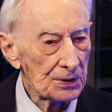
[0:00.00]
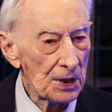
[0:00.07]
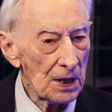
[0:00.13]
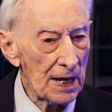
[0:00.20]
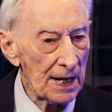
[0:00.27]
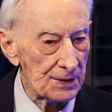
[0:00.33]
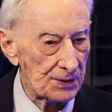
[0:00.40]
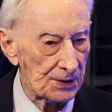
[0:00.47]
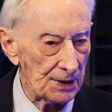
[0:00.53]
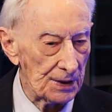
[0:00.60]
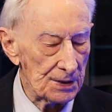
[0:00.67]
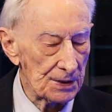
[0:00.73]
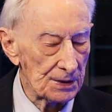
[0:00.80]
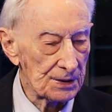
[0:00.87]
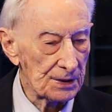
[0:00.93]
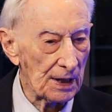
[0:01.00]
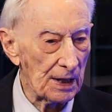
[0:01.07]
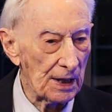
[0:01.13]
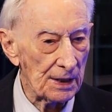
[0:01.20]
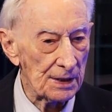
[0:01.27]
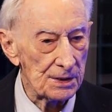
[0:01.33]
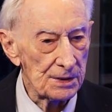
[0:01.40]
classes,
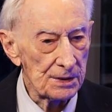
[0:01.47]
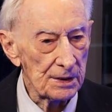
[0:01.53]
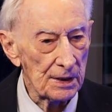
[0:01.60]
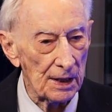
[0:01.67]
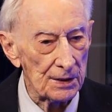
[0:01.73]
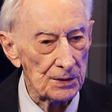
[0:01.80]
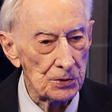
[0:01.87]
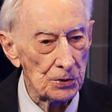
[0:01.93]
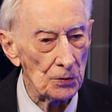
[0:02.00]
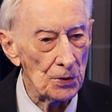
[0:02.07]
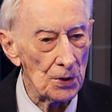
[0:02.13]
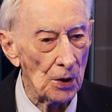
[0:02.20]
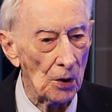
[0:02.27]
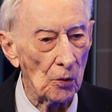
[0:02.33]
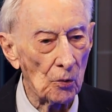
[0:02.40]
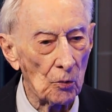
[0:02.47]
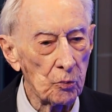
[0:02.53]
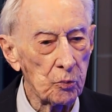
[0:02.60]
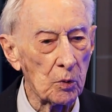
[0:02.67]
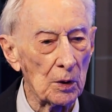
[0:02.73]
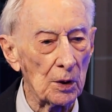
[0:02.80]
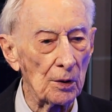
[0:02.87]
as you know,
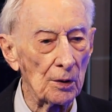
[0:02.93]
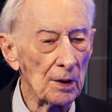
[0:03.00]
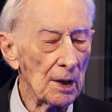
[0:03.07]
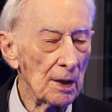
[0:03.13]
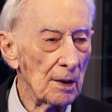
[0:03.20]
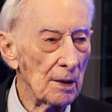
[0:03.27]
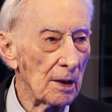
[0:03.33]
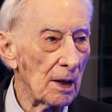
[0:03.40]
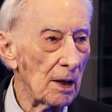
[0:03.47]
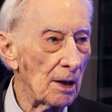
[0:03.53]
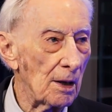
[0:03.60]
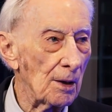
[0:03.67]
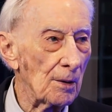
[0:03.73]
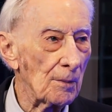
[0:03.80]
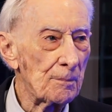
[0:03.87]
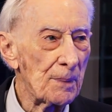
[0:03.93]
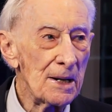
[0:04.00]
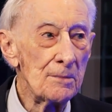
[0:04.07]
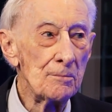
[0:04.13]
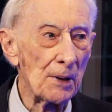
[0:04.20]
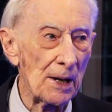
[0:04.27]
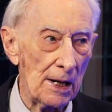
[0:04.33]
were
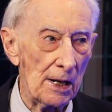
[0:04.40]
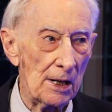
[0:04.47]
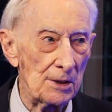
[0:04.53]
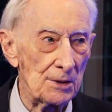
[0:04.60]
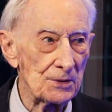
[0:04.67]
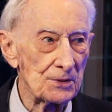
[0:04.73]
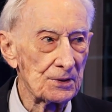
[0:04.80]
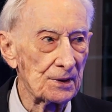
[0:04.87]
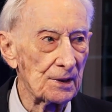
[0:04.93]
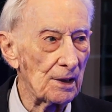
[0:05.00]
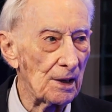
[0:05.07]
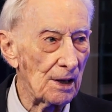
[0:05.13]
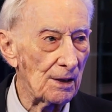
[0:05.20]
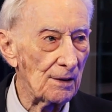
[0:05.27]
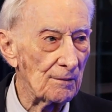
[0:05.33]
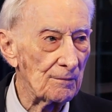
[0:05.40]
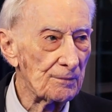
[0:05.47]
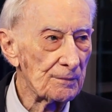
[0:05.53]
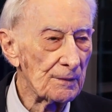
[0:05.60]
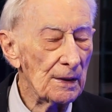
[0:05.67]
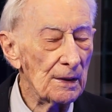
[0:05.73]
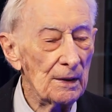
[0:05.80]
pen pals
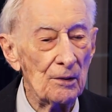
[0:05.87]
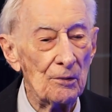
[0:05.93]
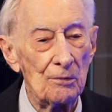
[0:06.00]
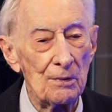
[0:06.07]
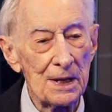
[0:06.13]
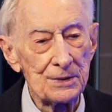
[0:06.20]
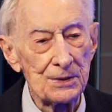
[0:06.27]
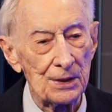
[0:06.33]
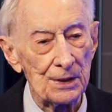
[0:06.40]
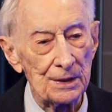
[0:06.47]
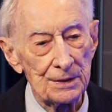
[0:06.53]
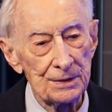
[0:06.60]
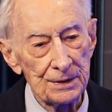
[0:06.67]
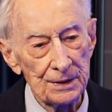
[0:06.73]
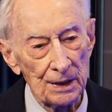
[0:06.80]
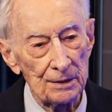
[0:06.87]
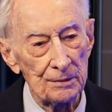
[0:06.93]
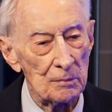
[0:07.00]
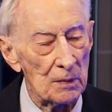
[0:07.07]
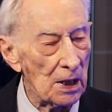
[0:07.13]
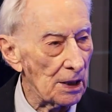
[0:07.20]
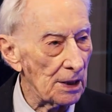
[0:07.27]
of residents at
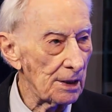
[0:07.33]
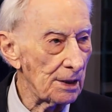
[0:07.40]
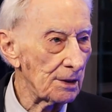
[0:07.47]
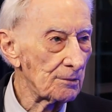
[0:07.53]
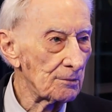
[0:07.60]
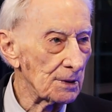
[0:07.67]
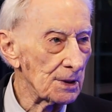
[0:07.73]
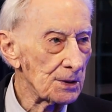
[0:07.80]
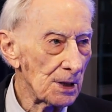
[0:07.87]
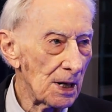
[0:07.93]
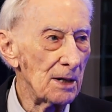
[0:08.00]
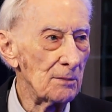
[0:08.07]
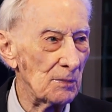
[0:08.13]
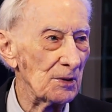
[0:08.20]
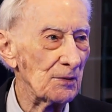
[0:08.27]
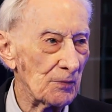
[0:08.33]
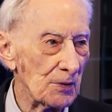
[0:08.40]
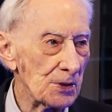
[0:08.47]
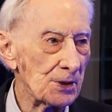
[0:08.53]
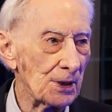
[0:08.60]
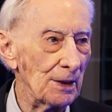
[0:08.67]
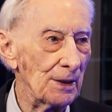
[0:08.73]
my retirement
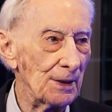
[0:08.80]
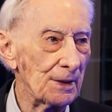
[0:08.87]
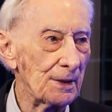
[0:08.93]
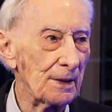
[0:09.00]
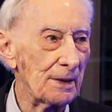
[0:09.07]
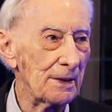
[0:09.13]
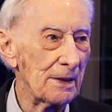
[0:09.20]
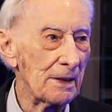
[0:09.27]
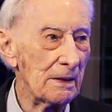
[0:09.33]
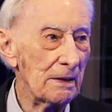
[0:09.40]
facility.